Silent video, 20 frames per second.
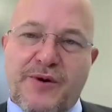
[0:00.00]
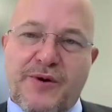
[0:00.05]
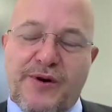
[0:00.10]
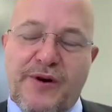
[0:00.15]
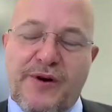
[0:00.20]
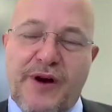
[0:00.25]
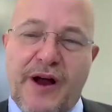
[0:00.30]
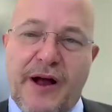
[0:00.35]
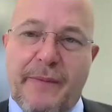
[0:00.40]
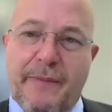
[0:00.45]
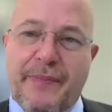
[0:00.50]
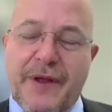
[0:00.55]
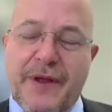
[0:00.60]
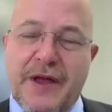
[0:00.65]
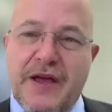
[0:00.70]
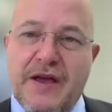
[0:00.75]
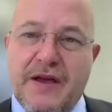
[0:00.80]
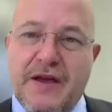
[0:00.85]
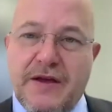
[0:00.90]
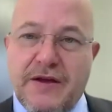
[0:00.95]

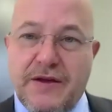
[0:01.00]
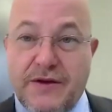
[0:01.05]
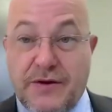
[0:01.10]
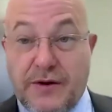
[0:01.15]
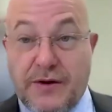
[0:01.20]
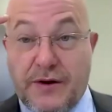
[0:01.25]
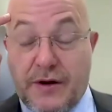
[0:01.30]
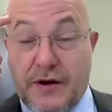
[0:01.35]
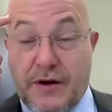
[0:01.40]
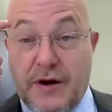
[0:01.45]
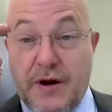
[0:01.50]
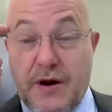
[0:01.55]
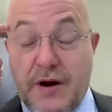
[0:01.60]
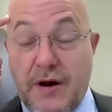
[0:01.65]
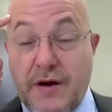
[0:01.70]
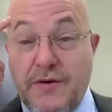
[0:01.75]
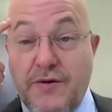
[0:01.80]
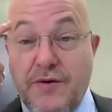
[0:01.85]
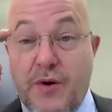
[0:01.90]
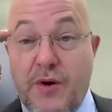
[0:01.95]
You're
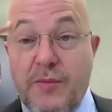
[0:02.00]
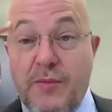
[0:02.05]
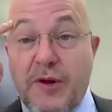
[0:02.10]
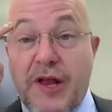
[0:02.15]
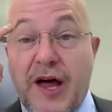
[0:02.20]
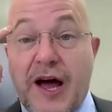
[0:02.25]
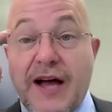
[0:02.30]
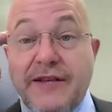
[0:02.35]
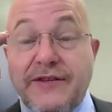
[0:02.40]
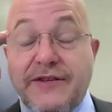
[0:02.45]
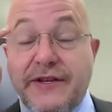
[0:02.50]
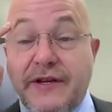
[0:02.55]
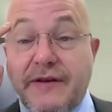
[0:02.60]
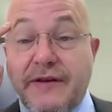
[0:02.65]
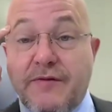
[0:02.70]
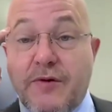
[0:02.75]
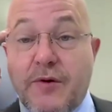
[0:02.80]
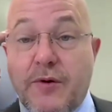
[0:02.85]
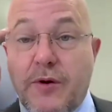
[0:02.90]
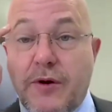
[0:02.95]

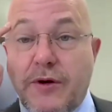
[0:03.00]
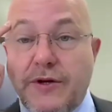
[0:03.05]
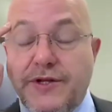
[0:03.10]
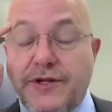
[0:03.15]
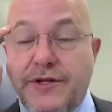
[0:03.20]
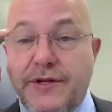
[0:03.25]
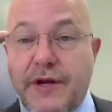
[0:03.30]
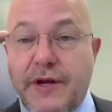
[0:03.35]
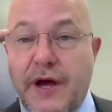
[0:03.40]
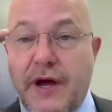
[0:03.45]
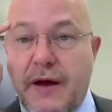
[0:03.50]
normalizing, of course,